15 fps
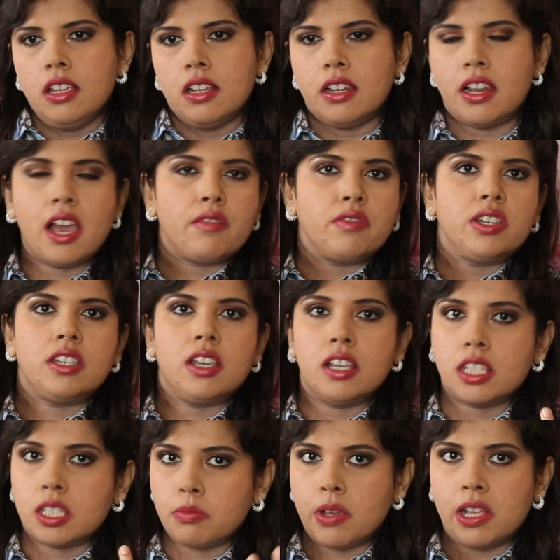Lavender
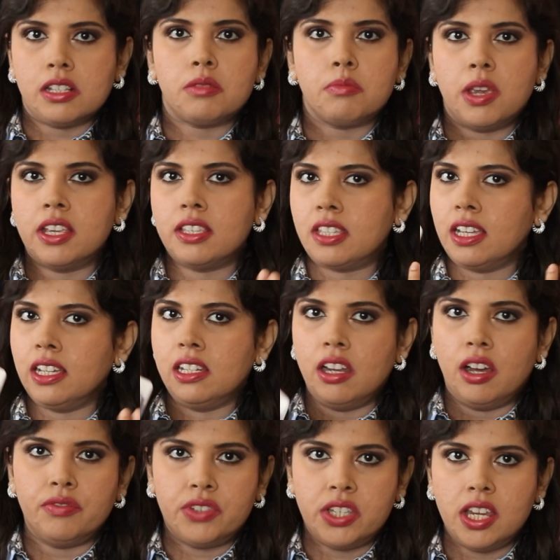smelled amazing,
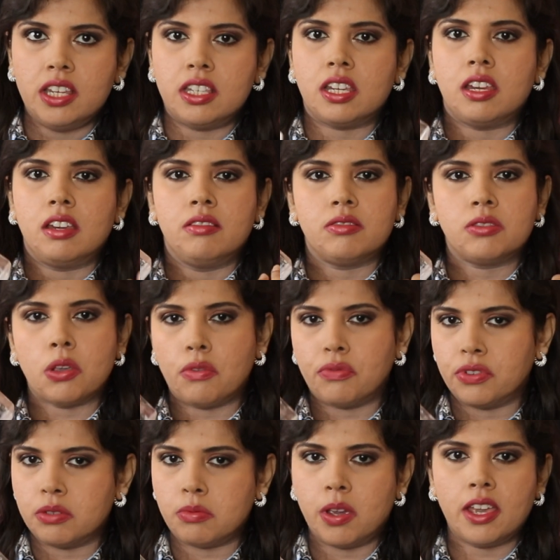loved it,
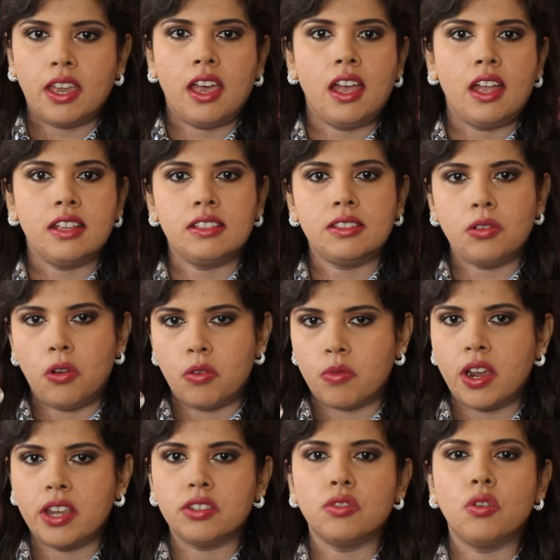softened my hands, all
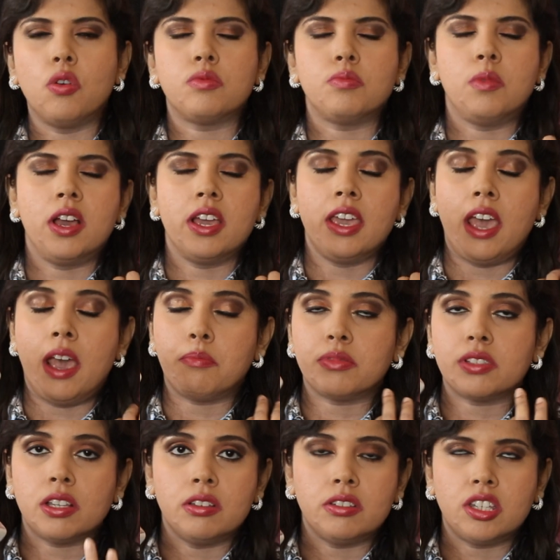right, not my
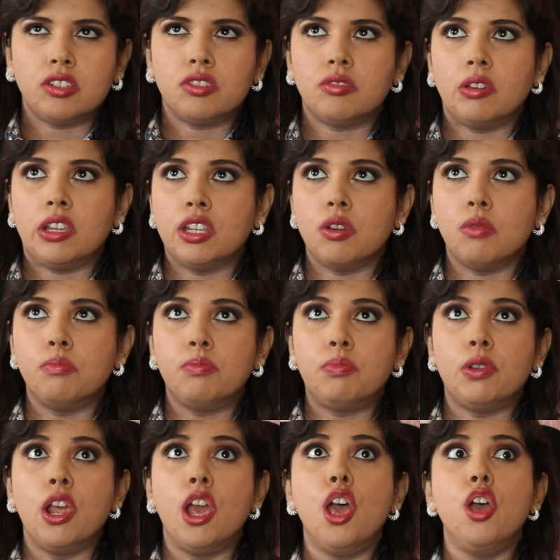absolute, didn't, you know,
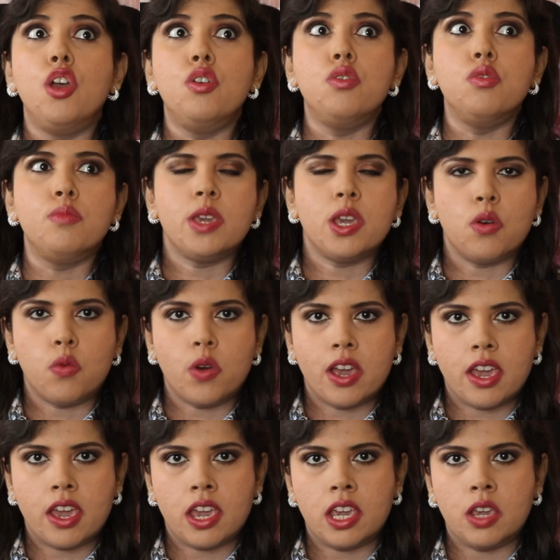blow me
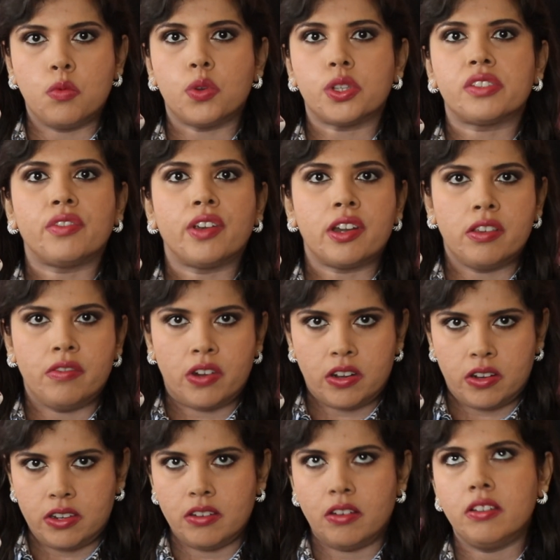away, was very,
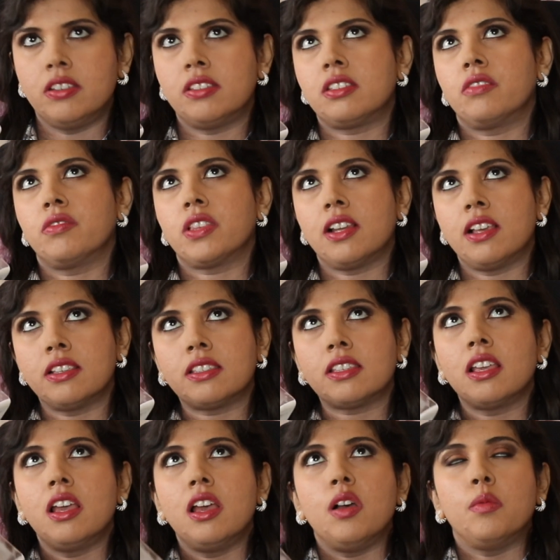very nice, nevertheless.
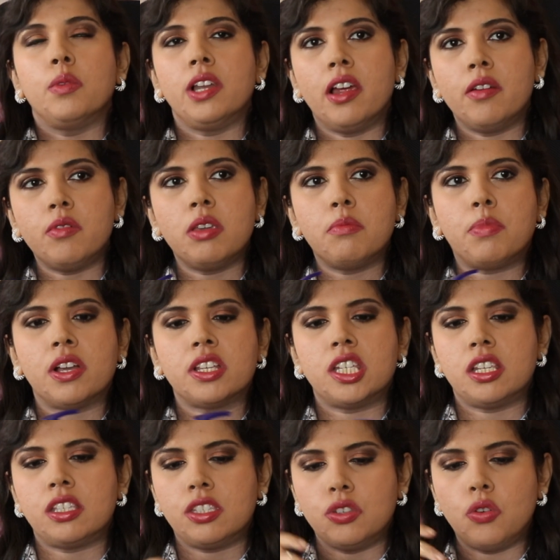Will I
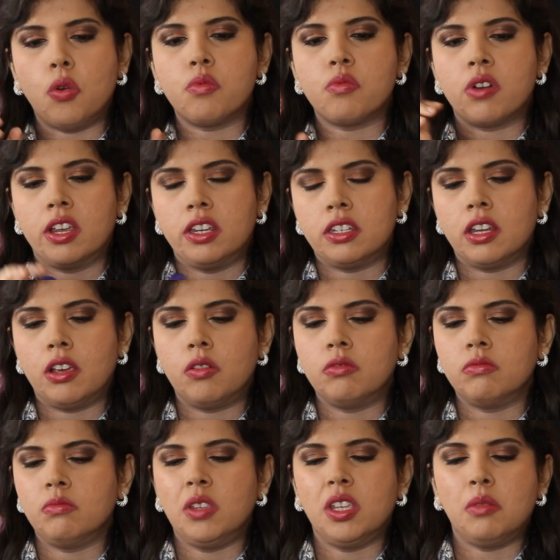repurchase? Not right now.
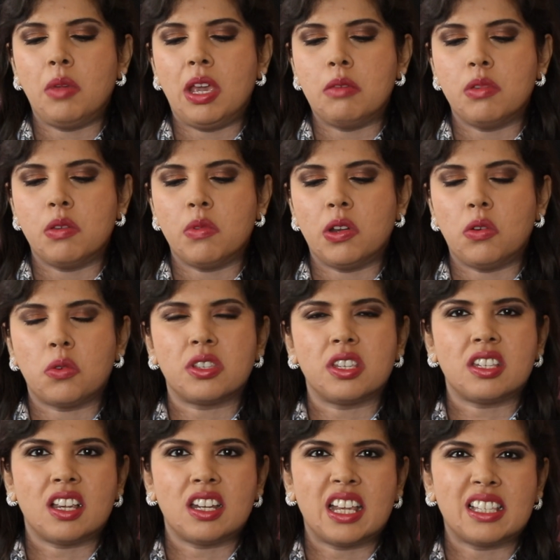You know, maybe when
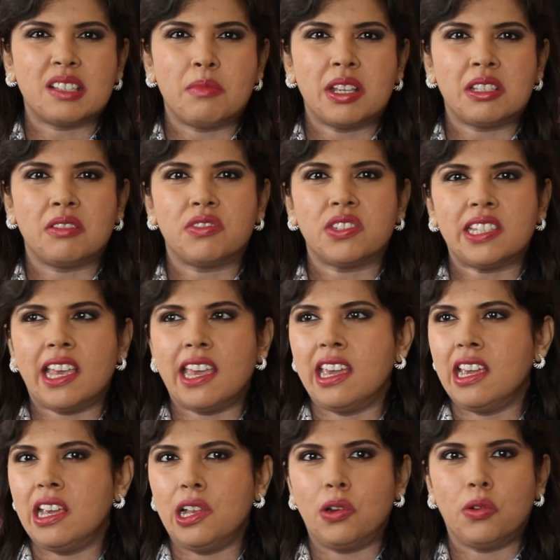L'Occitane has a massive
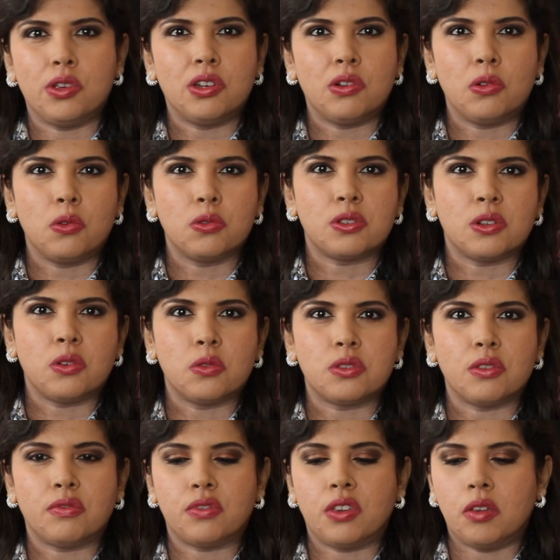sale, or, you know, lots and lots
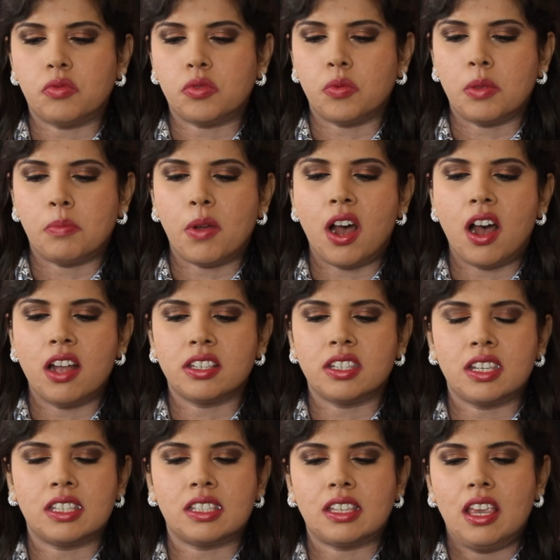of gifts with
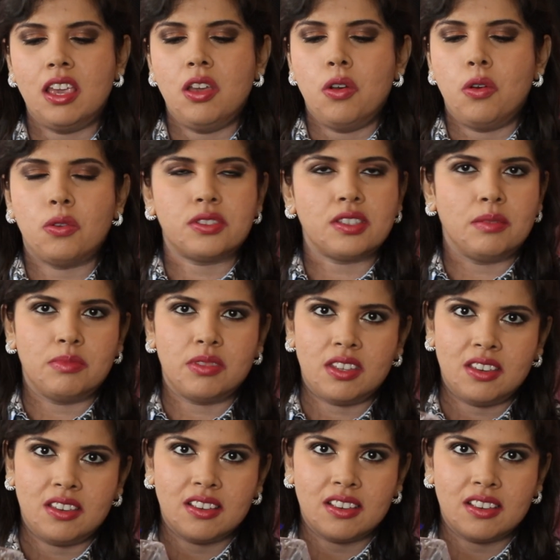purchase or something.